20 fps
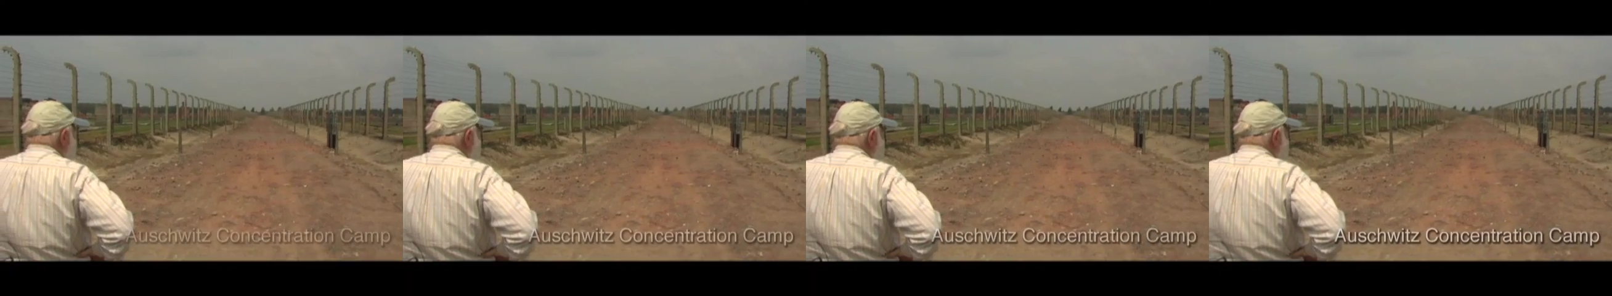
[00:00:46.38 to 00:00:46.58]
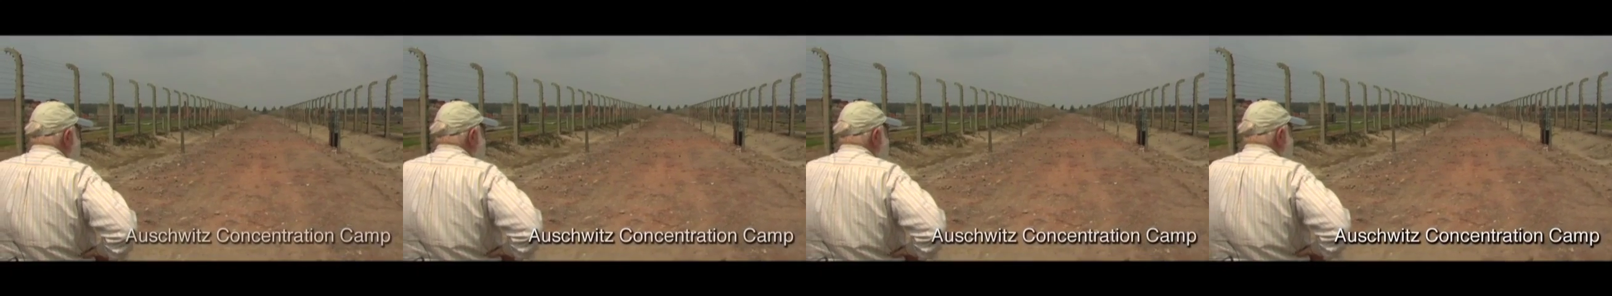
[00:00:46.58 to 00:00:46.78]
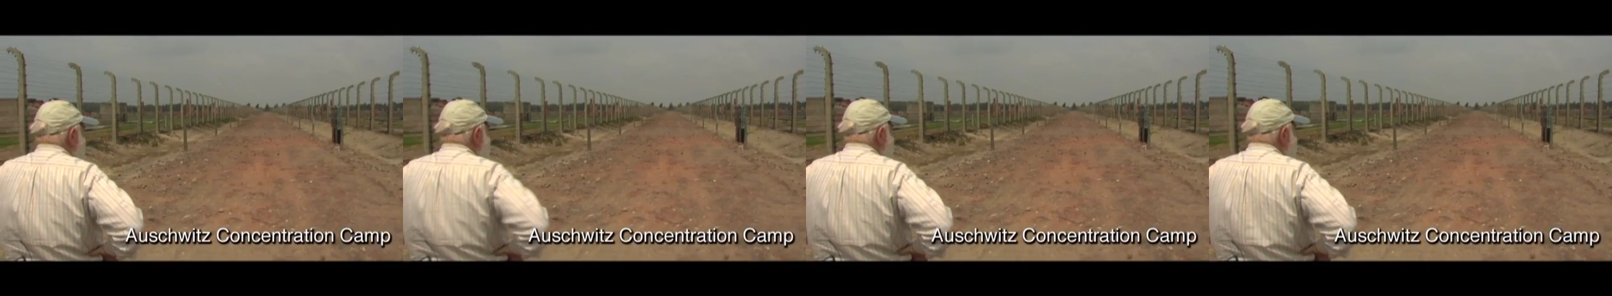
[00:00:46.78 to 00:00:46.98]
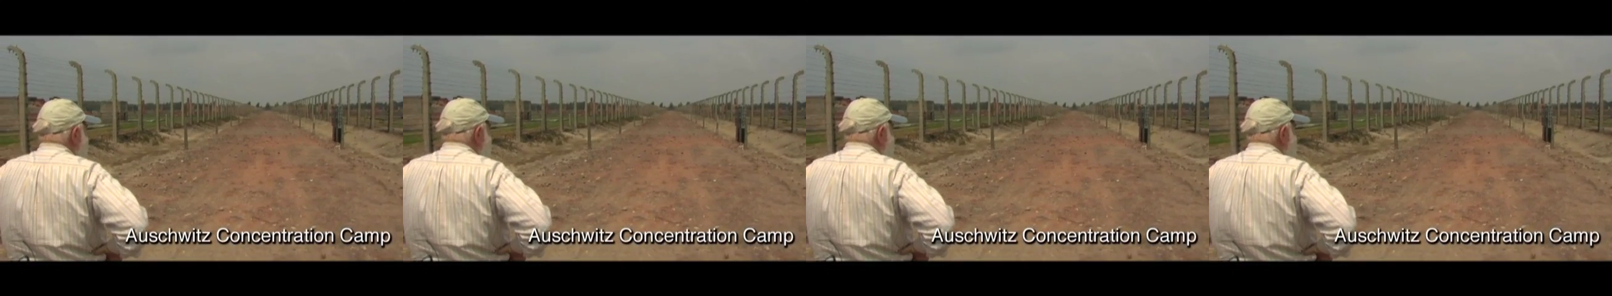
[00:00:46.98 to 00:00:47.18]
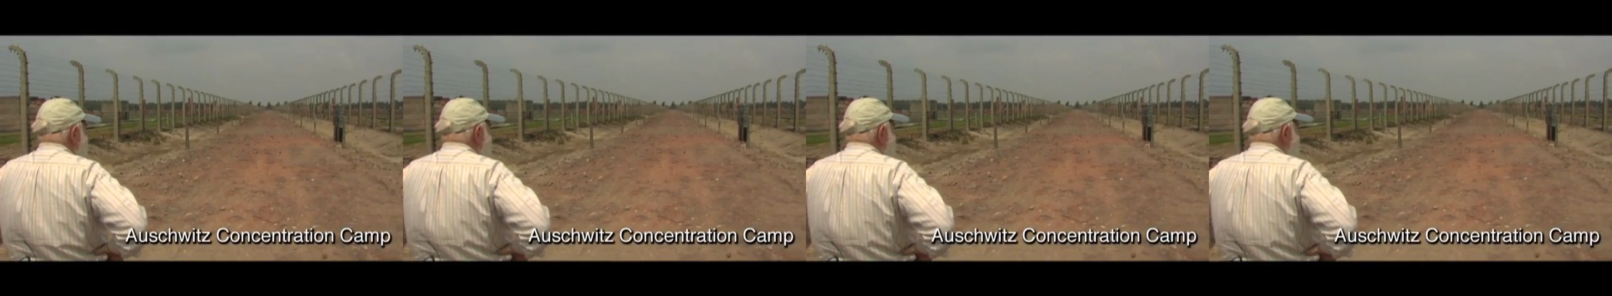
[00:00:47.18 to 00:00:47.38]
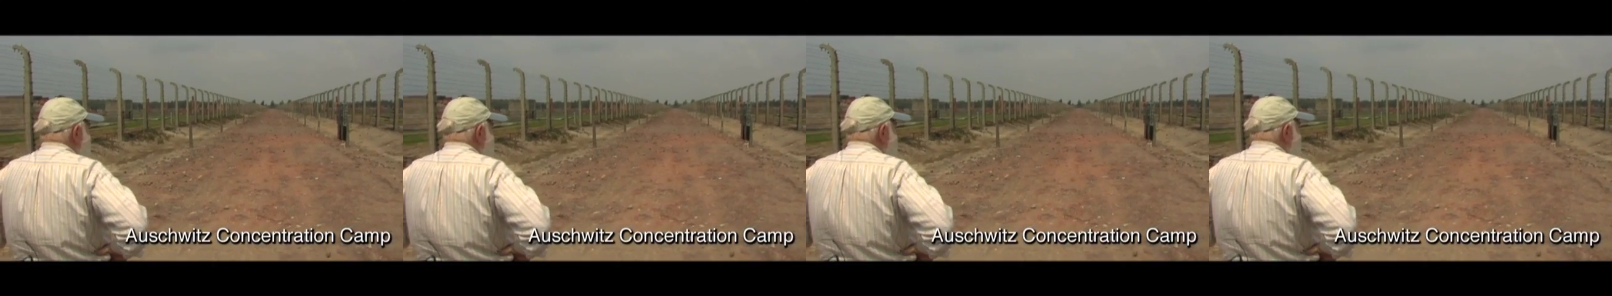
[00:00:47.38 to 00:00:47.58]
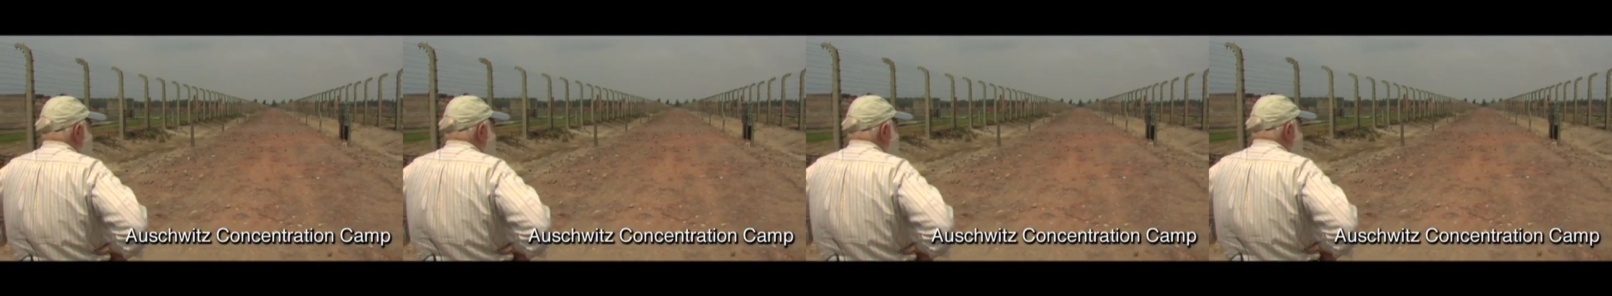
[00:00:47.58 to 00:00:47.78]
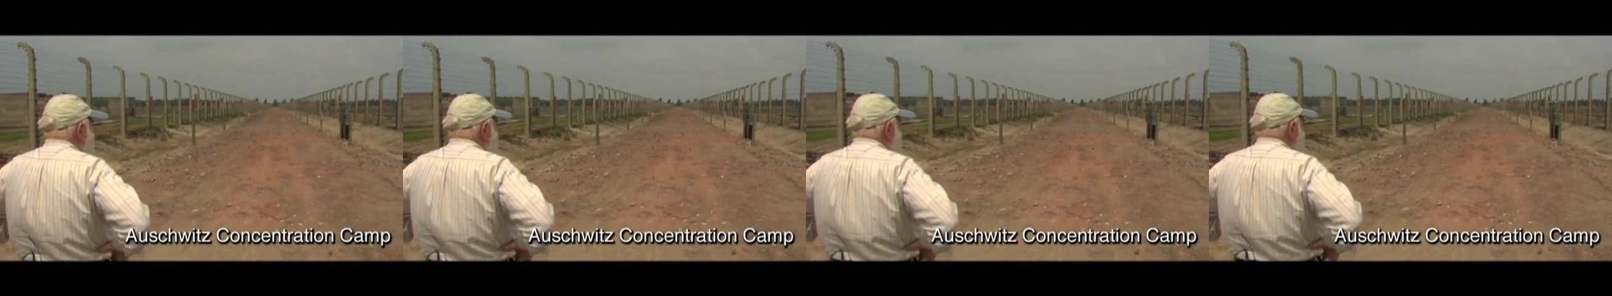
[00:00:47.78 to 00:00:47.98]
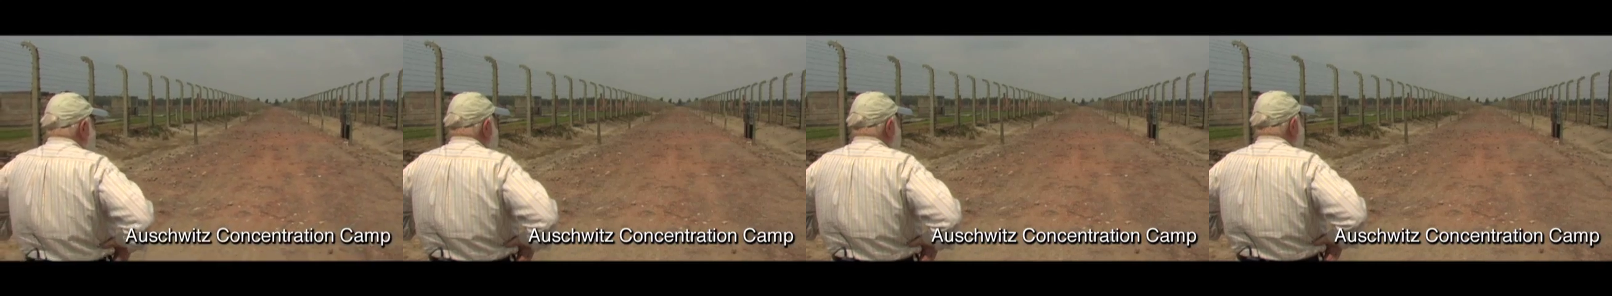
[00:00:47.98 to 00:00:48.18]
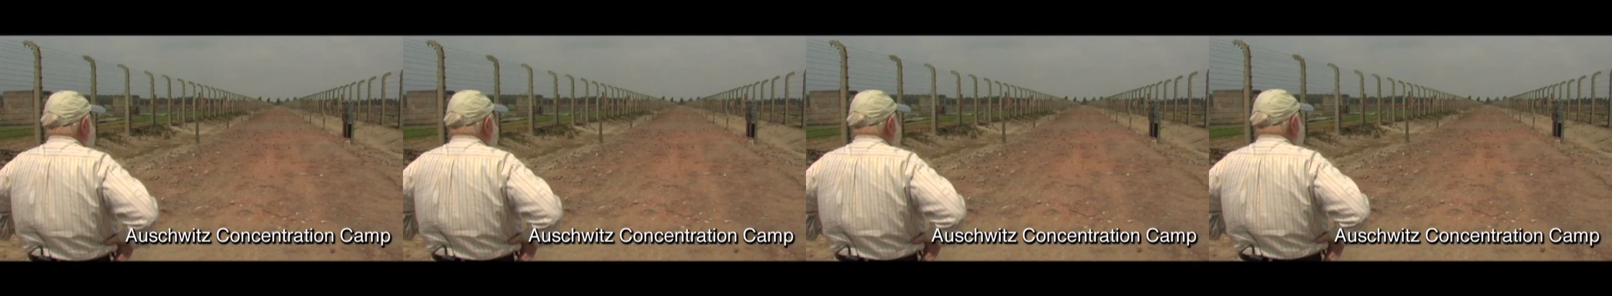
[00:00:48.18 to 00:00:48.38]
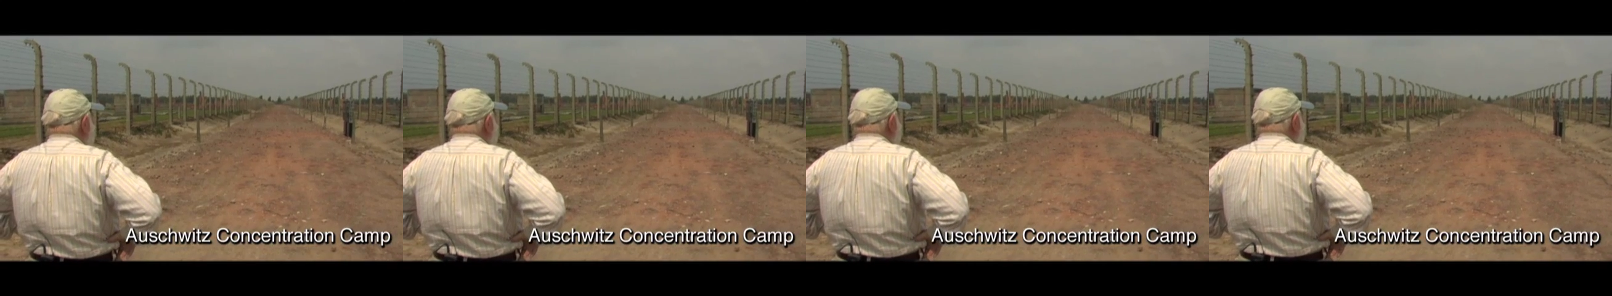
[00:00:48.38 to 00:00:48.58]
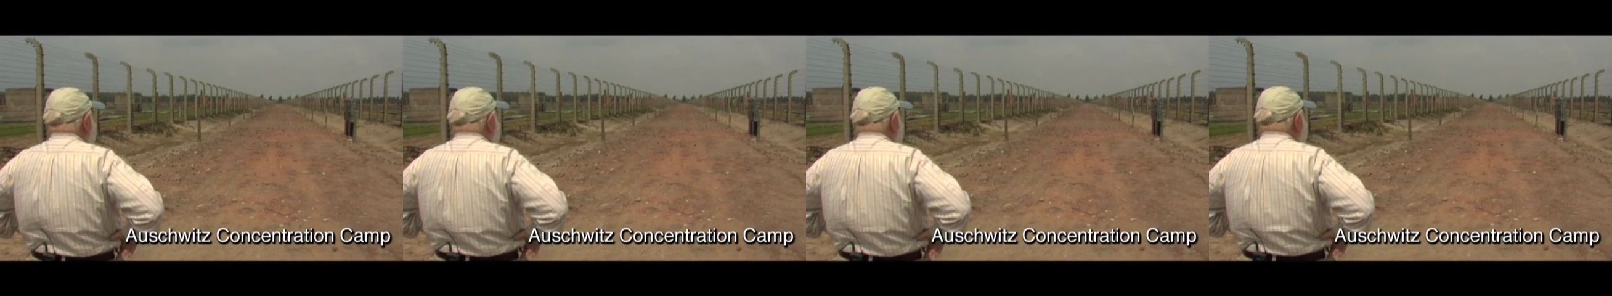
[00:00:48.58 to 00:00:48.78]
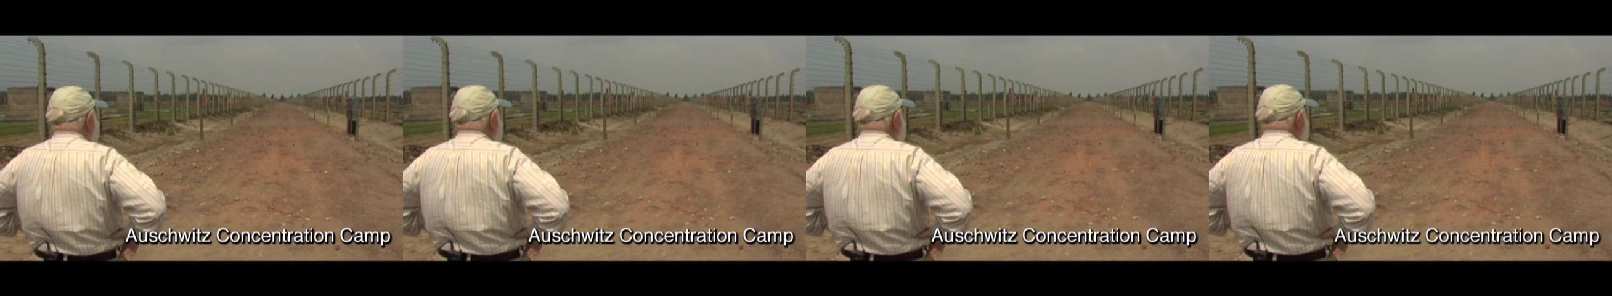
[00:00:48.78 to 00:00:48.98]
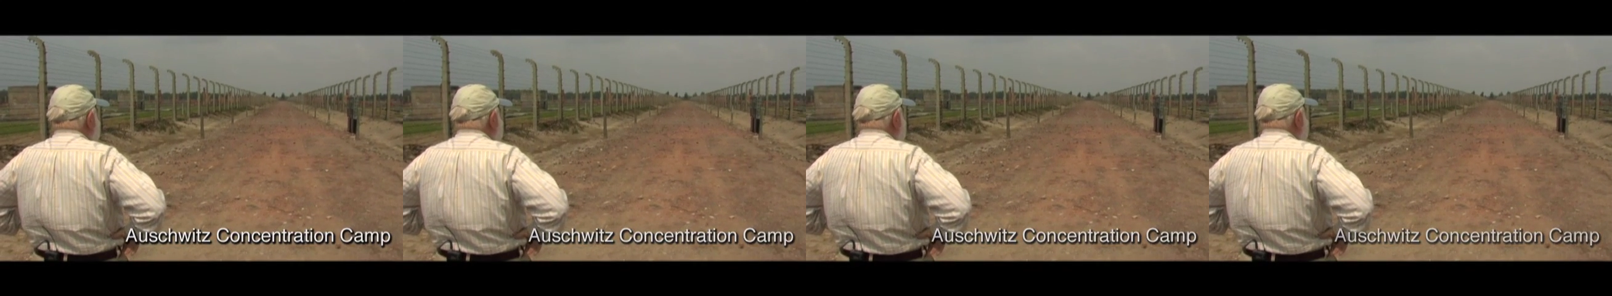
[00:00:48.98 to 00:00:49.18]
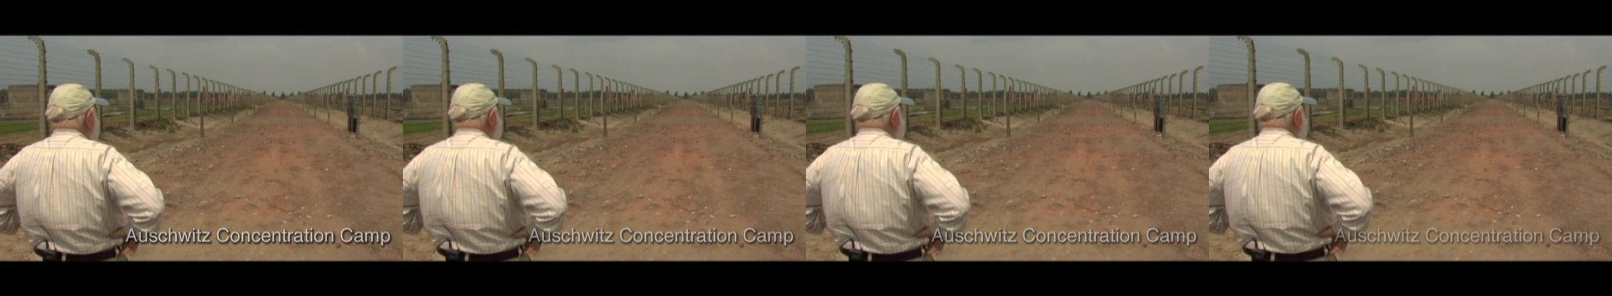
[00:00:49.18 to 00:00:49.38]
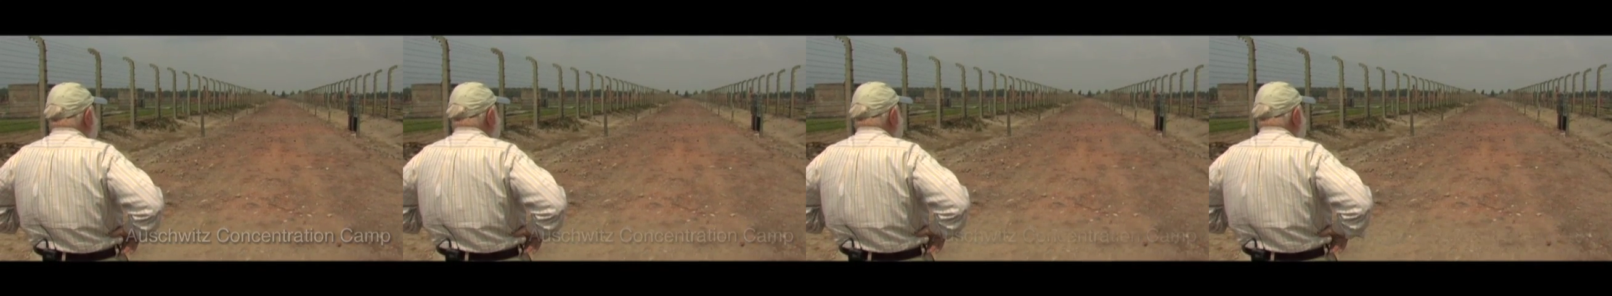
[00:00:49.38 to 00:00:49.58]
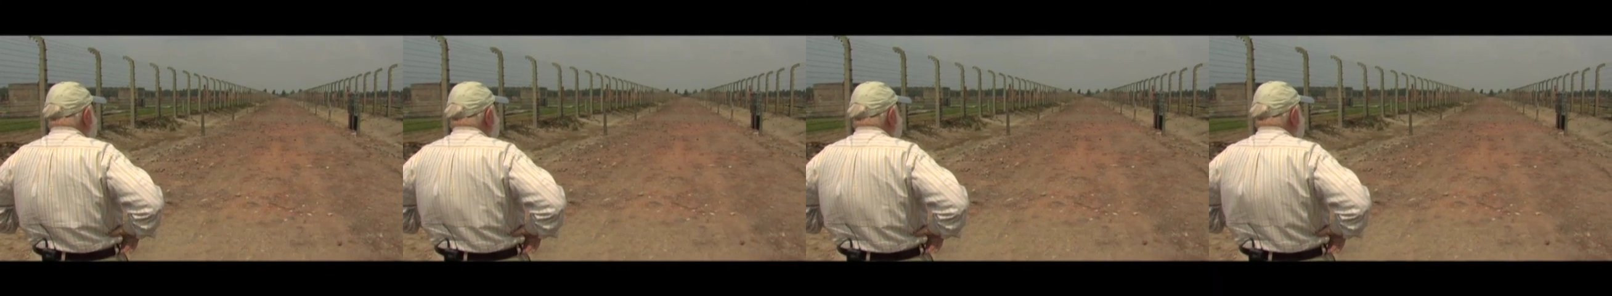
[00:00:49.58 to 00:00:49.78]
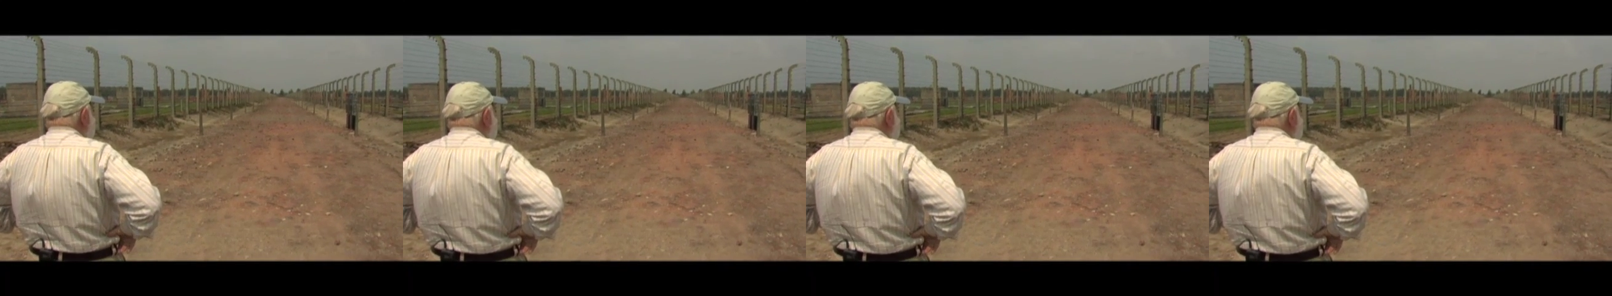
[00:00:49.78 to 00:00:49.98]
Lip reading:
Nobody's mouth can be seen.